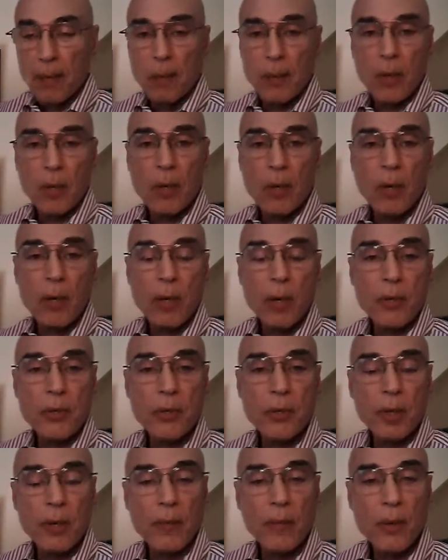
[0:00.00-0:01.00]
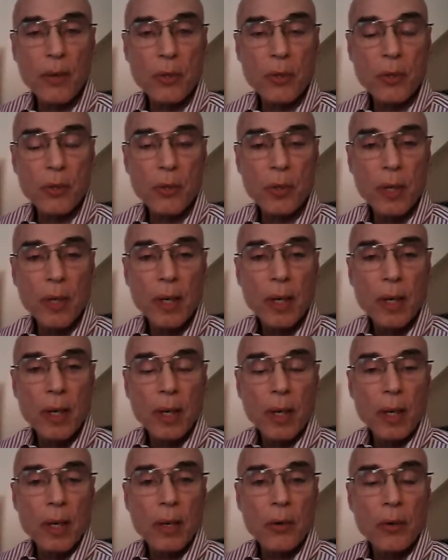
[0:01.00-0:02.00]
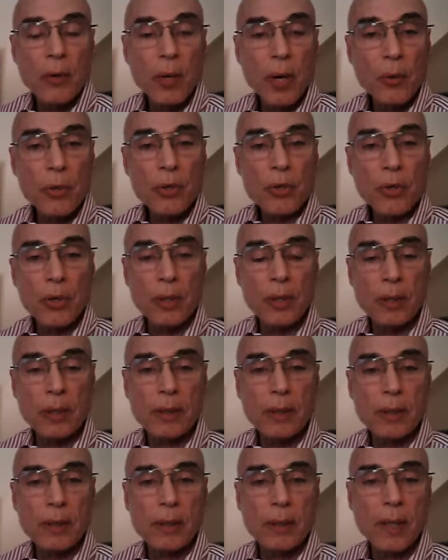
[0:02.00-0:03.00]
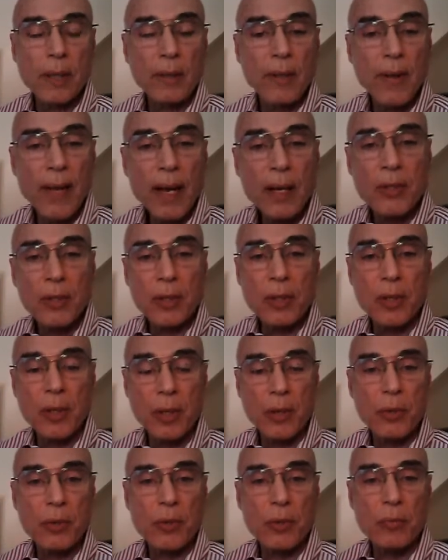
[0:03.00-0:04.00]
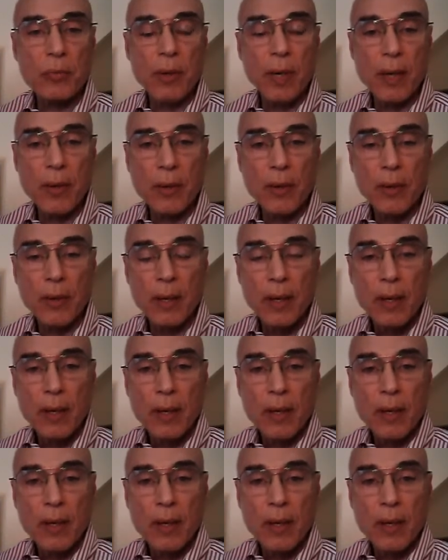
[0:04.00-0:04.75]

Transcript: because of his advancing the notion rather,